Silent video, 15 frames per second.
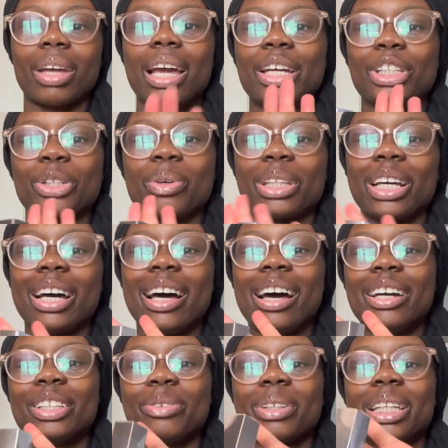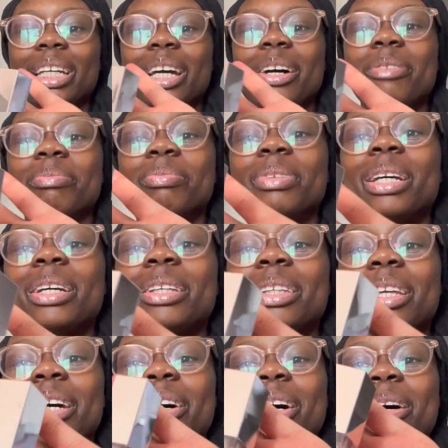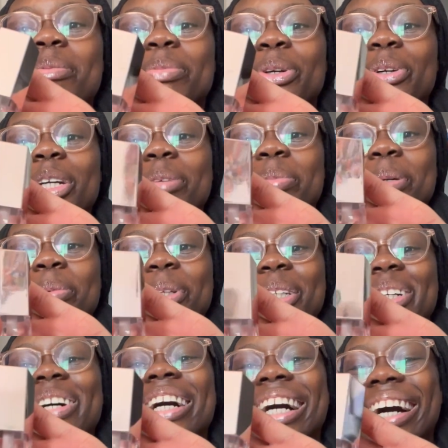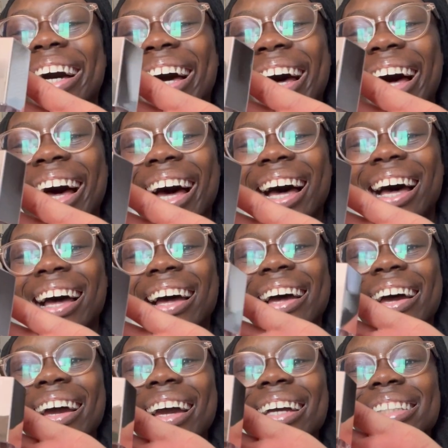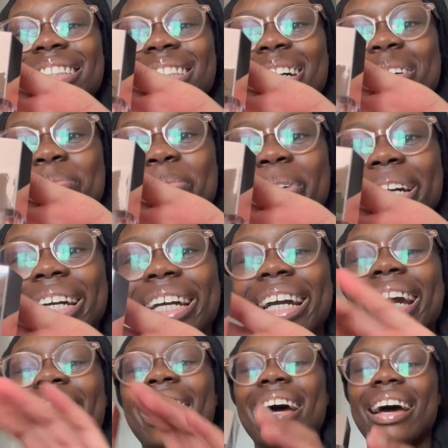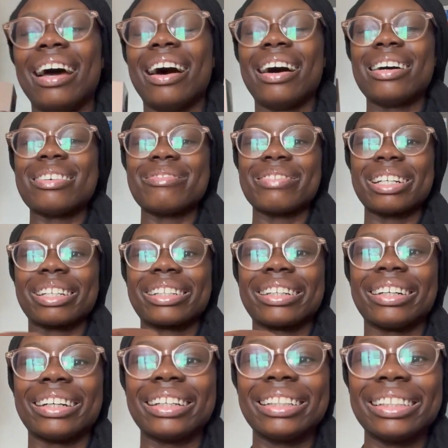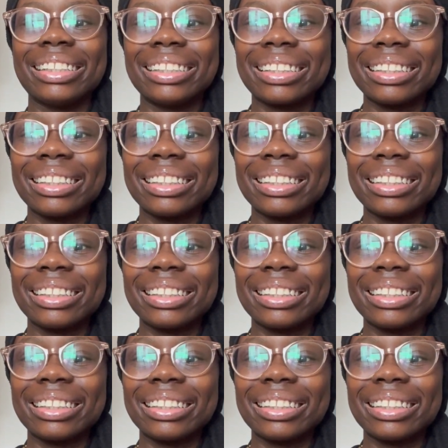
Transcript: Do what the beauty people do. It's so pretty. Oh my gosh.